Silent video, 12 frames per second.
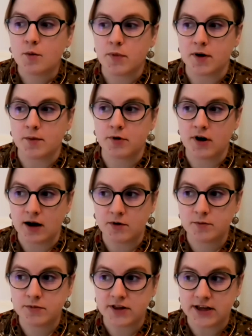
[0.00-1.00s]
but
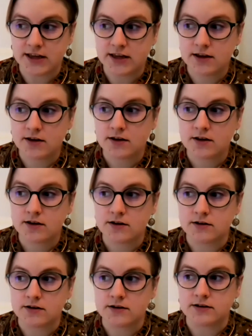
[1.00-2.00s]
probably
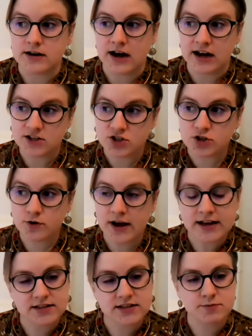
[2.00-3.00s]
not do
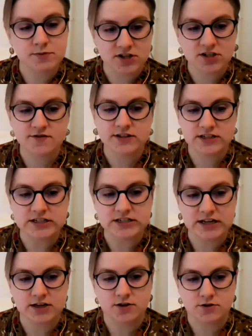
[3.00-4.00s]
as much of a
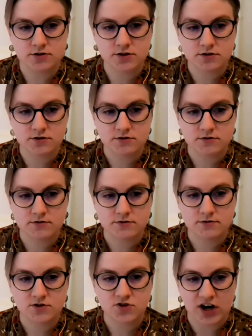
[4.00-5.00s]
detailed
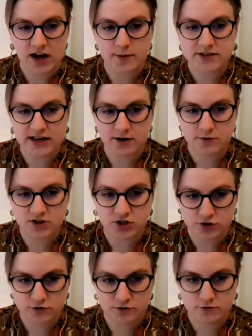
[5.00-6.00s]
job as I would
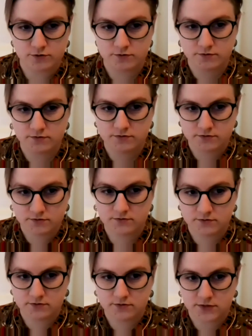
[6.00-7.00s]
do
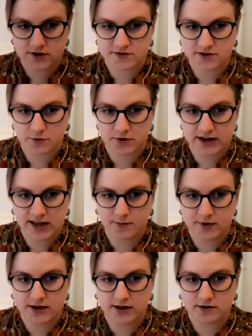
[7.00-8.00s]
if someone came
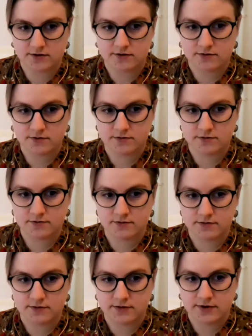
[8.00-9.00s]
in
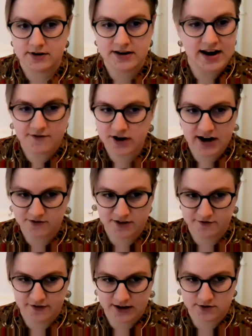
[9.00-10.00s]
never having
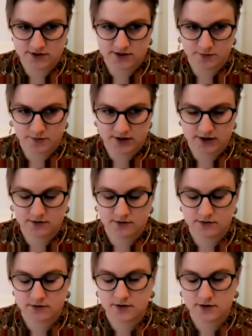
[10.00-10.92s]
filed something.